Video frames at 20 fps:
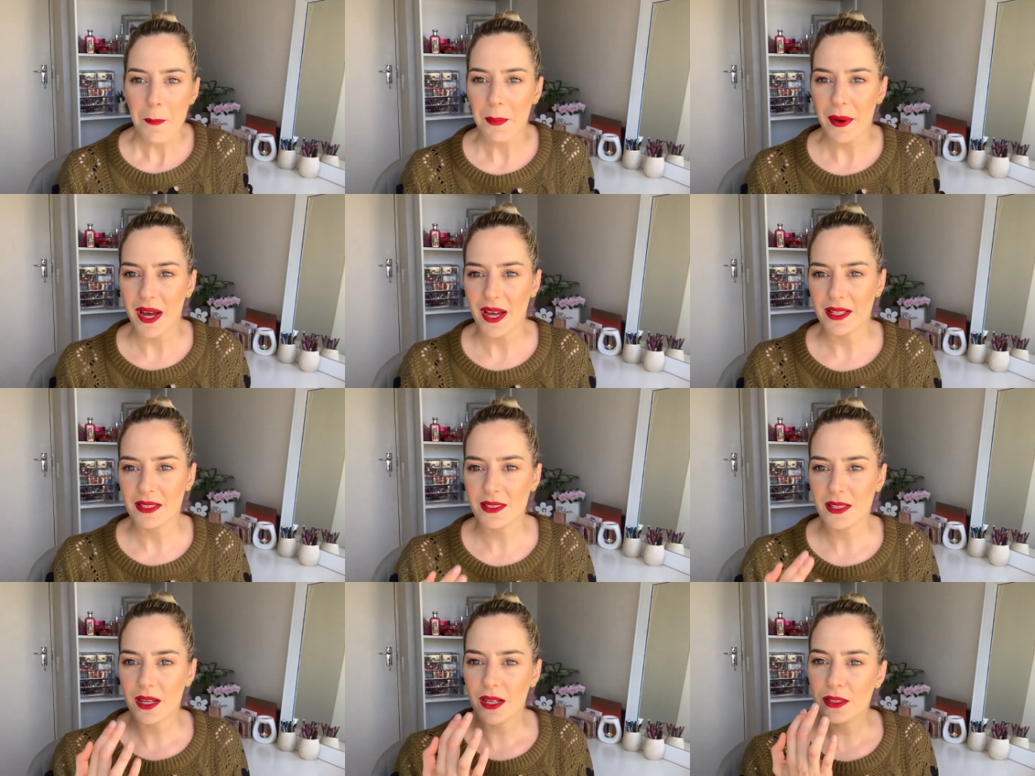
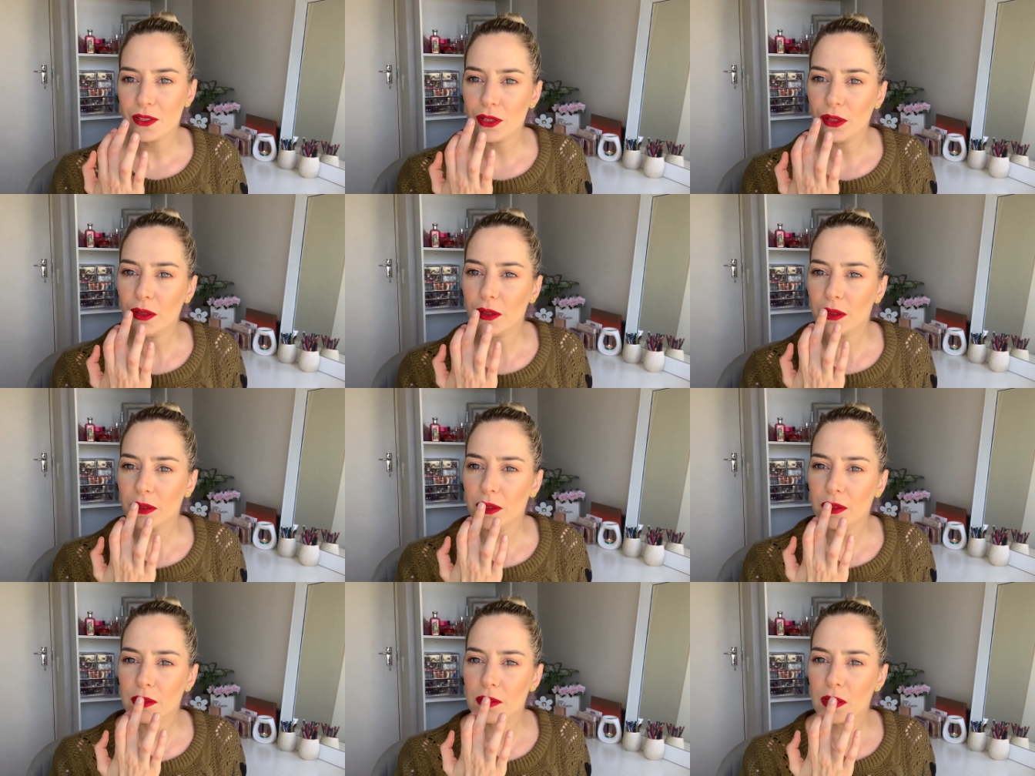but I
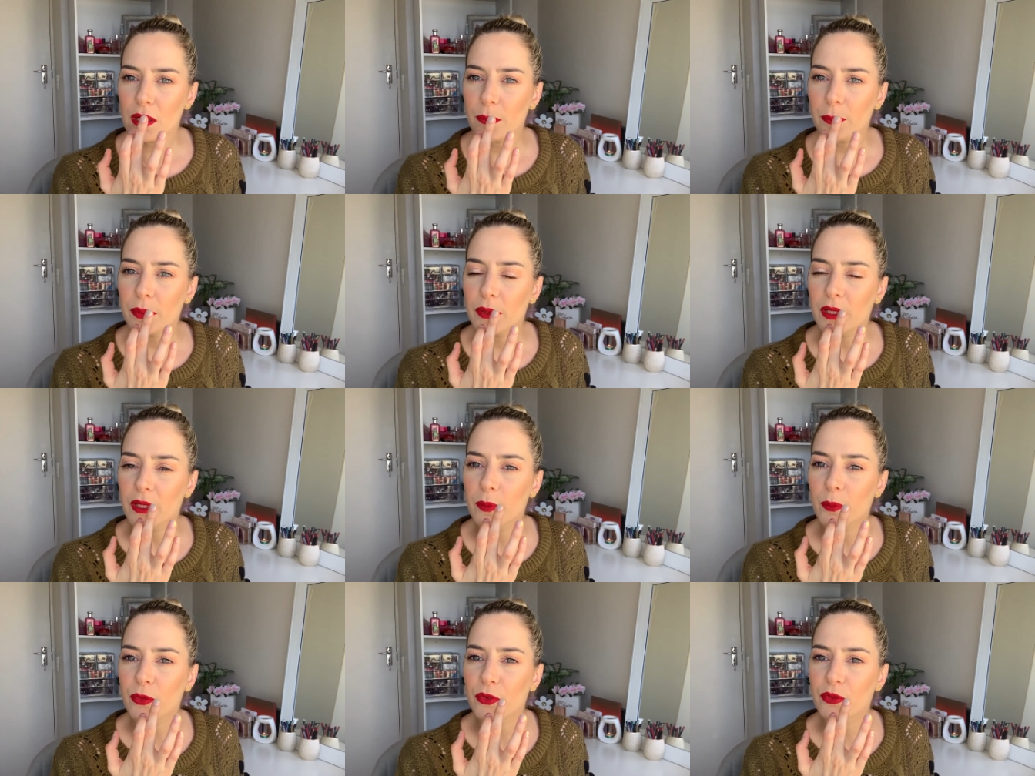do at the top
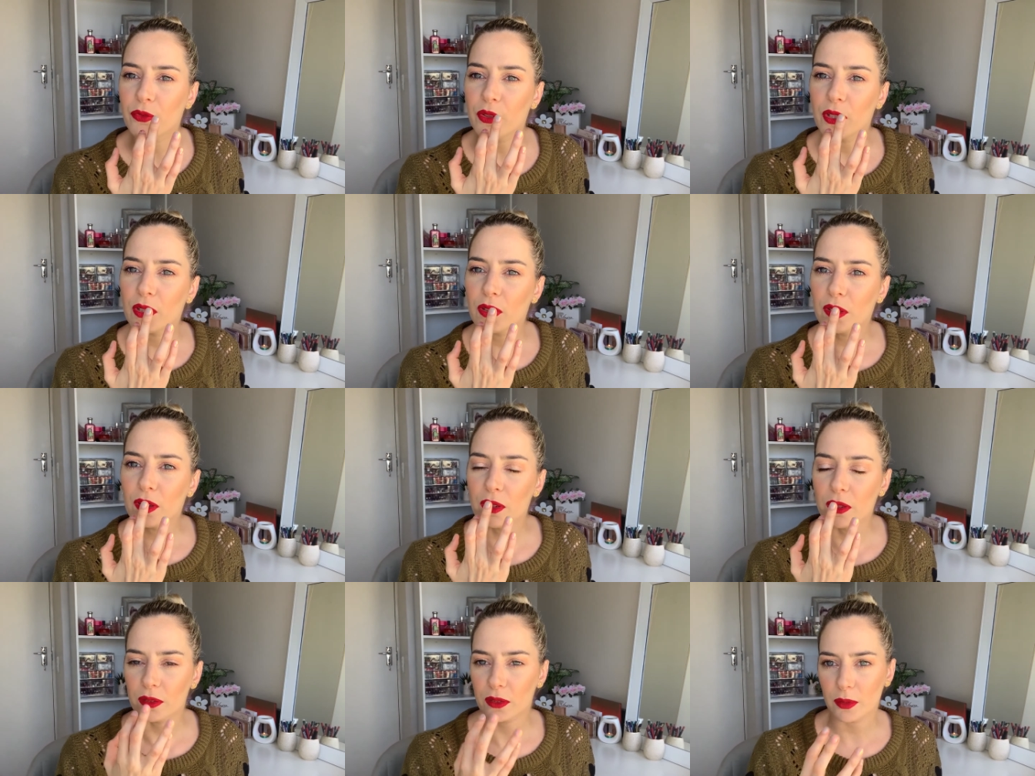lip
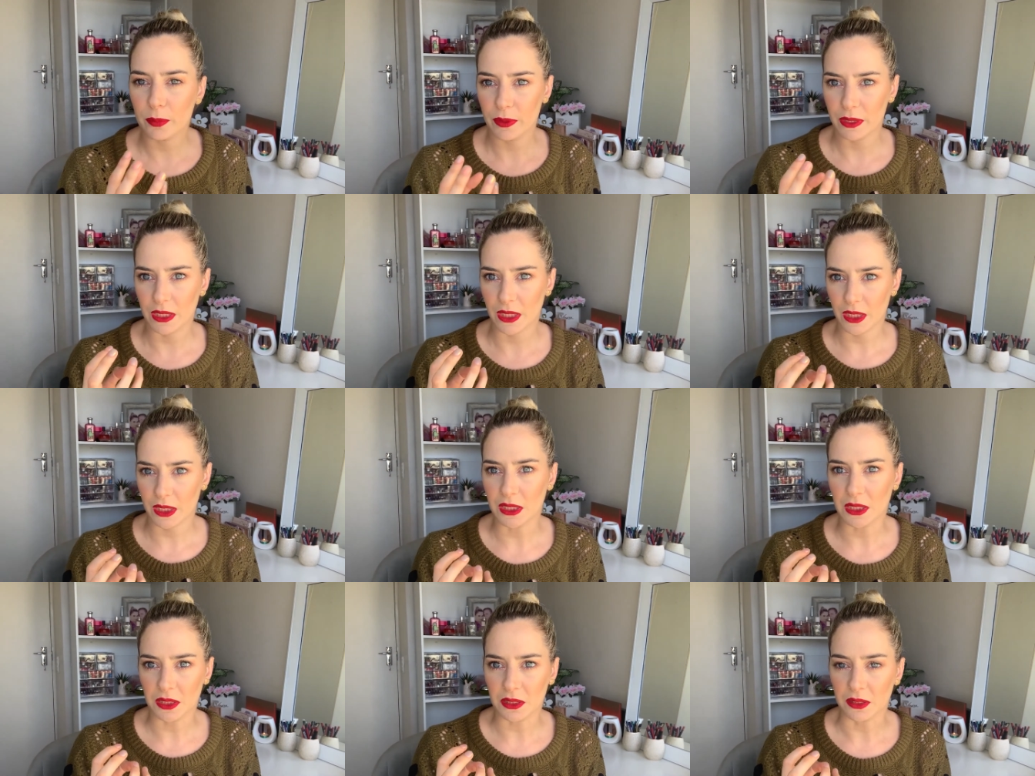feel a little bit
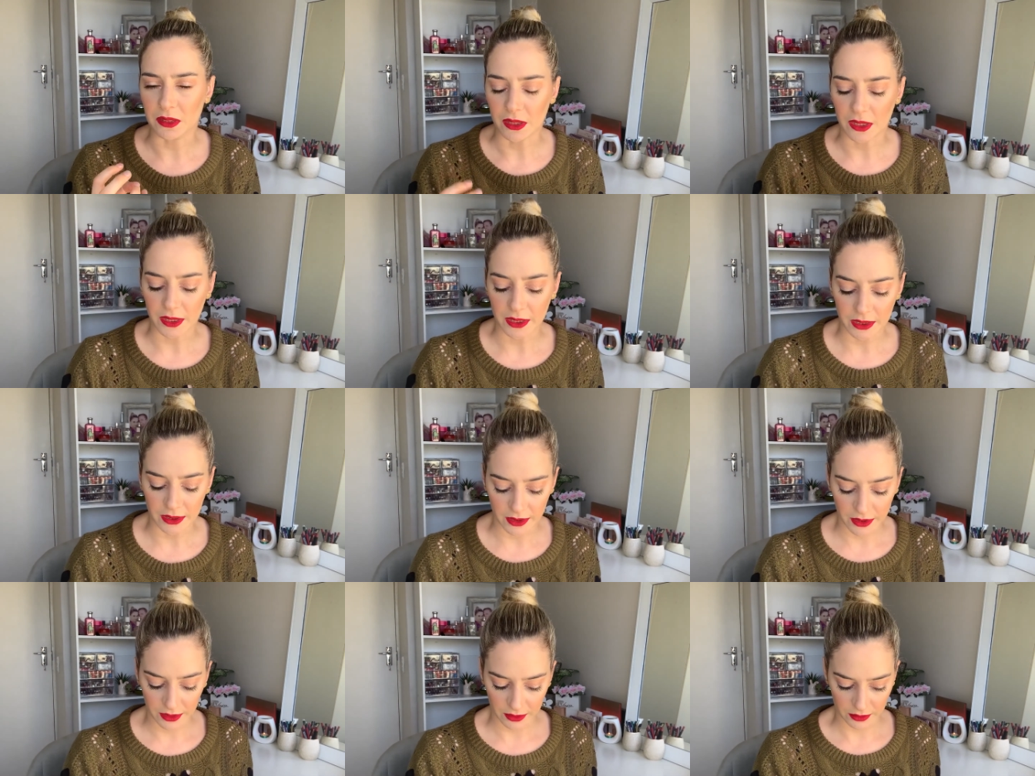like it's
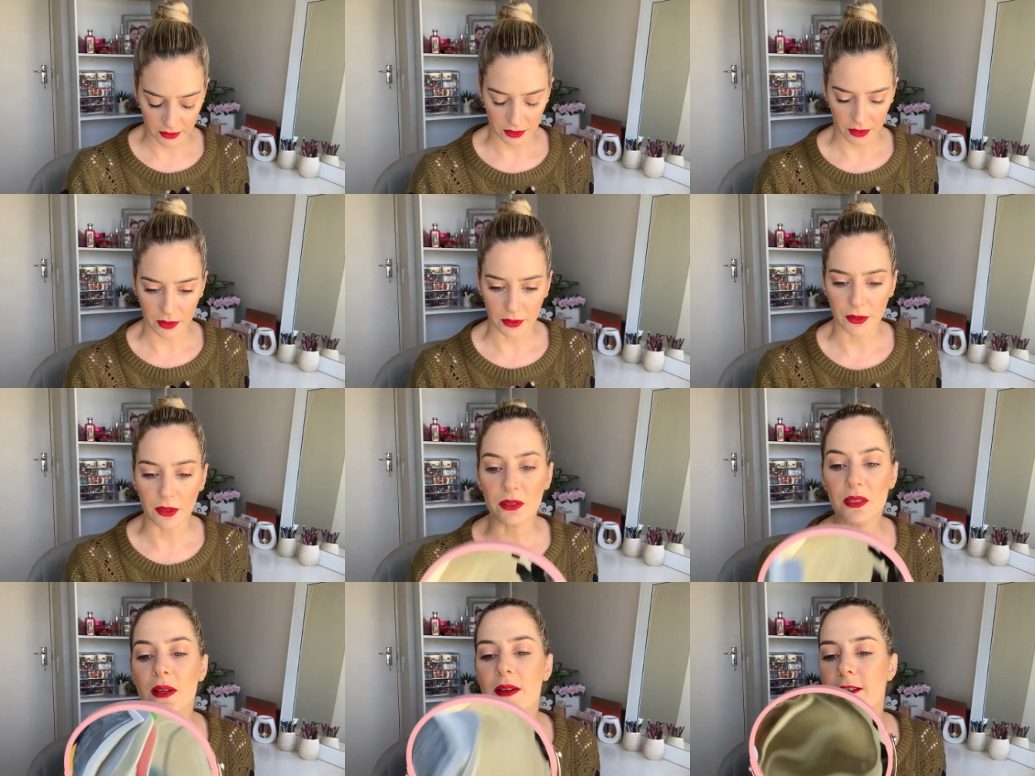drying out a
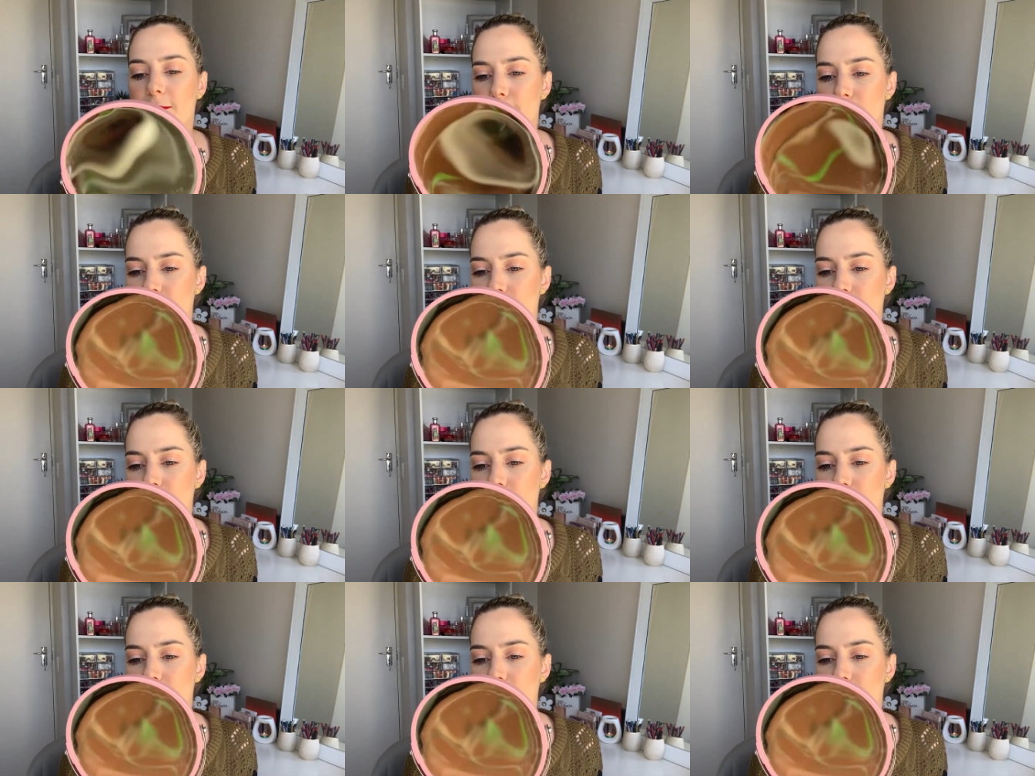lot.